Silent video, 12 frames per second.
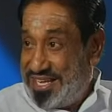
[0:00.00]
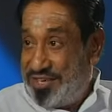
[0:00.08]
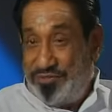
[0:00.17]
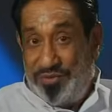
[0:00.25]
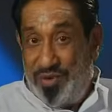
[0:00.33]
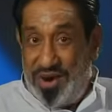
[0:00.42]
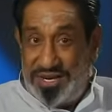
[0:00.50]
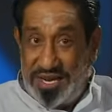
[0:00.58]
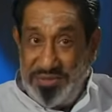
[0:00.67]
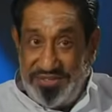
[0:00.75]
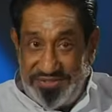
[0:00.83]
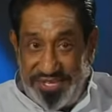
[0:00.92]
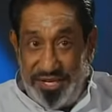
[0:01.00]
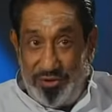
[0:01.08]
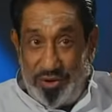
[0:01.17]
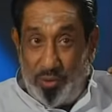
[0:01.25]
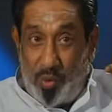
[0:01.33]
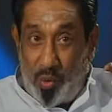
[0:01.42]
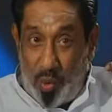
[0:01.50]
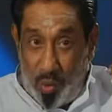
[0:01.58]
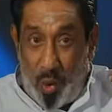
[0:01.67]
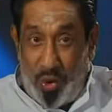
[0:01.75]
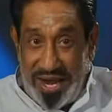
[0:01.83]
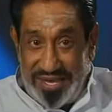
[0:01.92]
If you want, see you in your
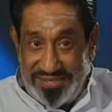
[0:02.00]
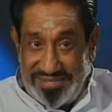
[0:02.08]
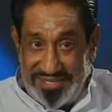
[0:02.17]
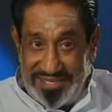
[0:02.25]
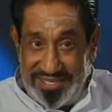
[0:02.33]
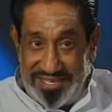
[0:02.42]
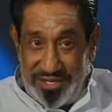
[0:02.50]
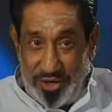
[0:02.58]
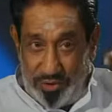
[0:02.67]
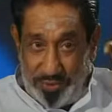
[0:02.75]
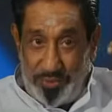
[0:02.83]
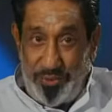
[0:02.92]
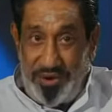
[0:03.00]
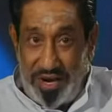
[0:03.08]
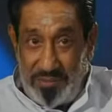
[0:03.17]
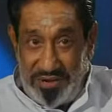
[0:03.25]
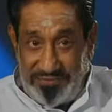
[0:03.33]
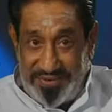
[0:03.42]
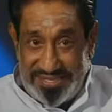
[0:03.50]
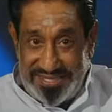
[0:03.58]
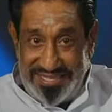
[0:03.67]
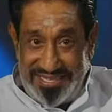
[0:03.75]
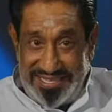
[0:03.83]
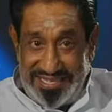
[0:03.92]
own eyes, you have to put drama first.
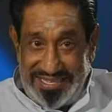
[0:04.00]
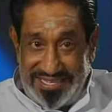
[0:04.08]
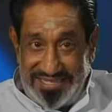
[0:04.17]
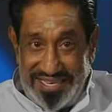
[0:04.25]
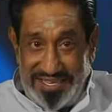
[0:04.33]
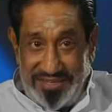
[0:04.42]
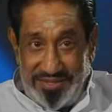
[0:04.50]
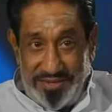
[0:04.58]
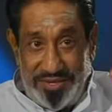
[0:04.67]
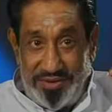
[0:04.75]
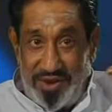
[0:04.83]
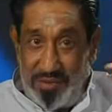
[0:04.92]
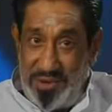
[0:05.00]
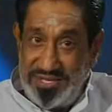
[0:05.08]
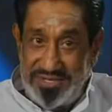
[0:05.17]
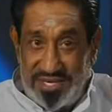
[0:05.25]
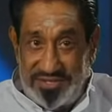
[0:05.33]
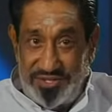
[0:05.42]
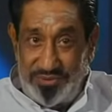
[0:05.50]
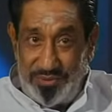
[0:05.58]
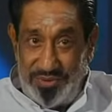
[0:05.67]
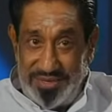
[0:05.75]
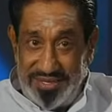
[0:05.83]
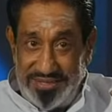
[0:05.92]
Then if the drama is
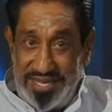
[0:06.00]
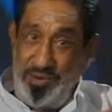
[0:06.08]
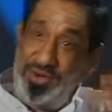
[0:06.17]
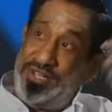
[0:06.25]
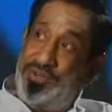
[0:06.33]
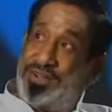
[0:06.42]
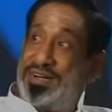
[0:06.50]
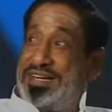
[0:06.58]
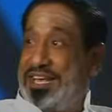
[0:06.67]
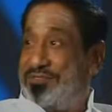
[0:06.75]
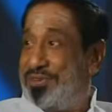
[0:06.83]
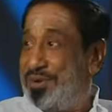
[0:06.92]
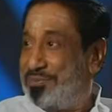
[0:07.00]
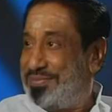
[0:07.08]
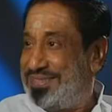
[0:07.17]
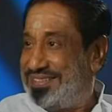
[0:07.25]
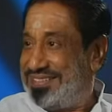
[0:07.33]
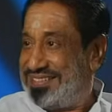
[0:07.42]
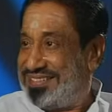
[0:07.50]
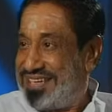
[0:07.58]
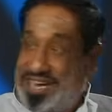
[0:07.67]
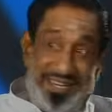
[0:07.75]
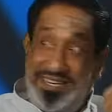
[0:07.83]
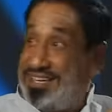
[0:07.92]
successful, then only you can take it.
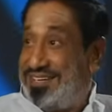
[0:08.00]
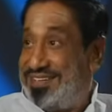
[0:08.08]
I did